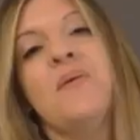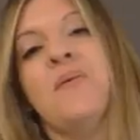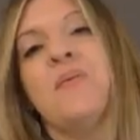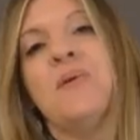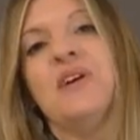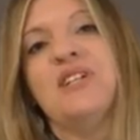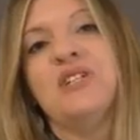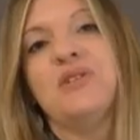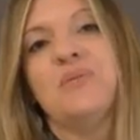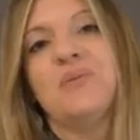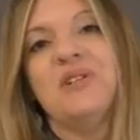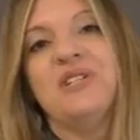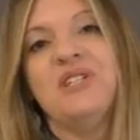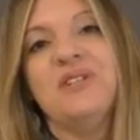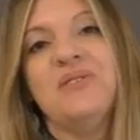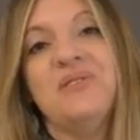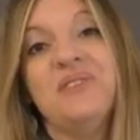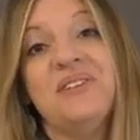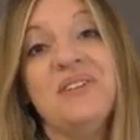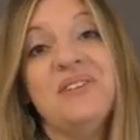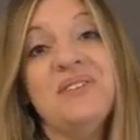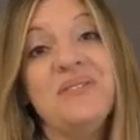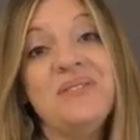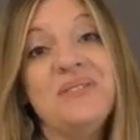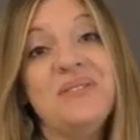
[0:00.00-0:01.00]
Which would you
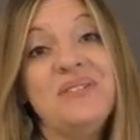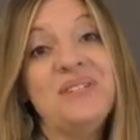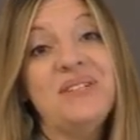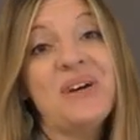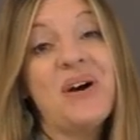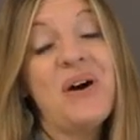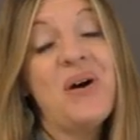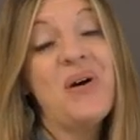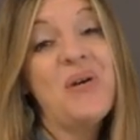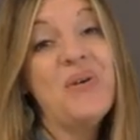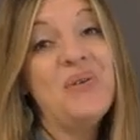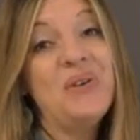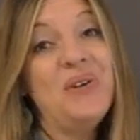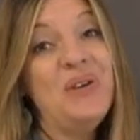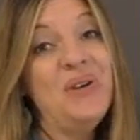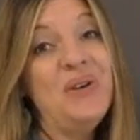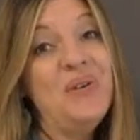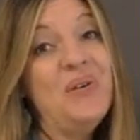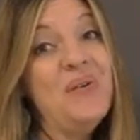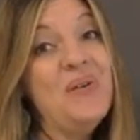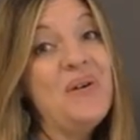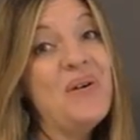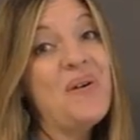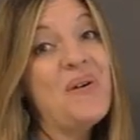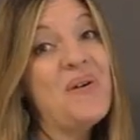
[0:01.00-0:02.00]
use,
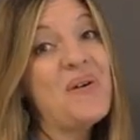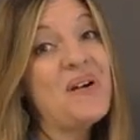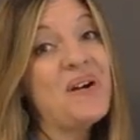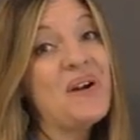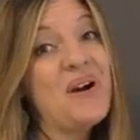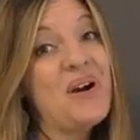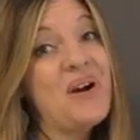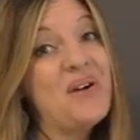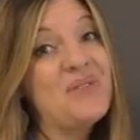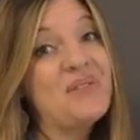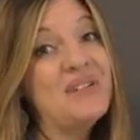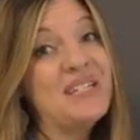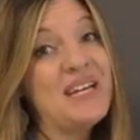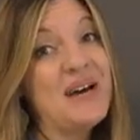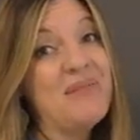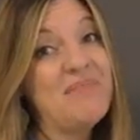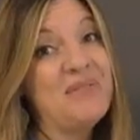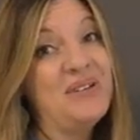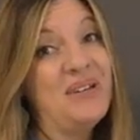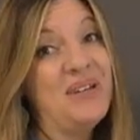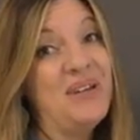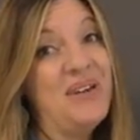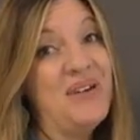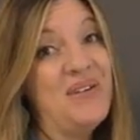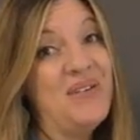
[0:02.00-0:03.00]
OU or
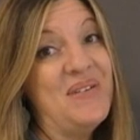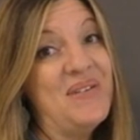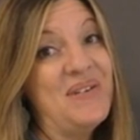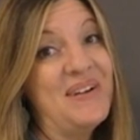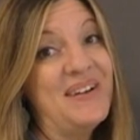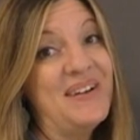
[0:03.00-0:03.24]
OW?